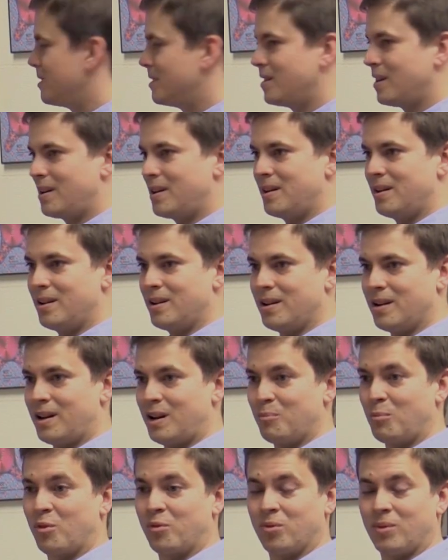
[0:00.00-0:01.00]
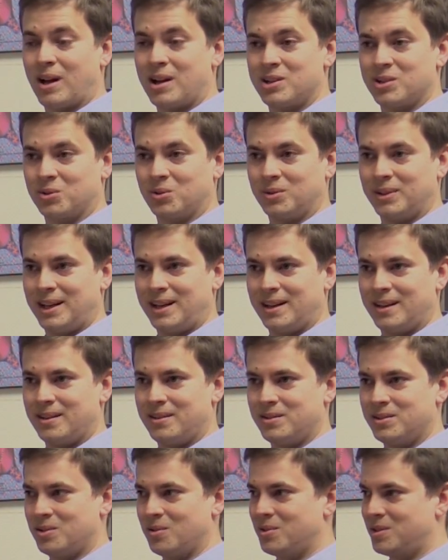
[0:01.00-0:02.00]
done on morphological
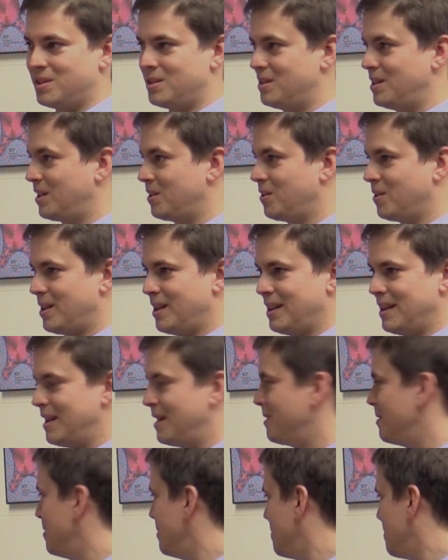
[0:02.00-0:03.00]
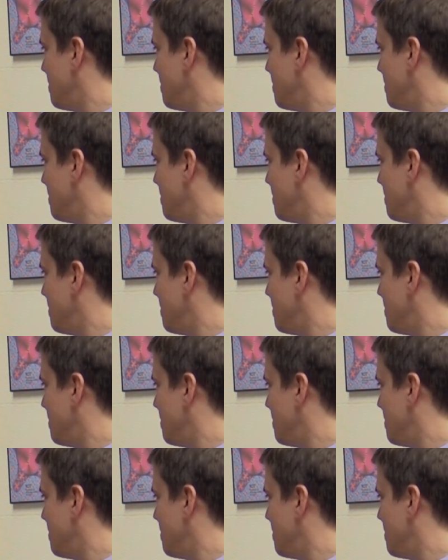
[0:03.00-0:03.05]
data. So this is like looking at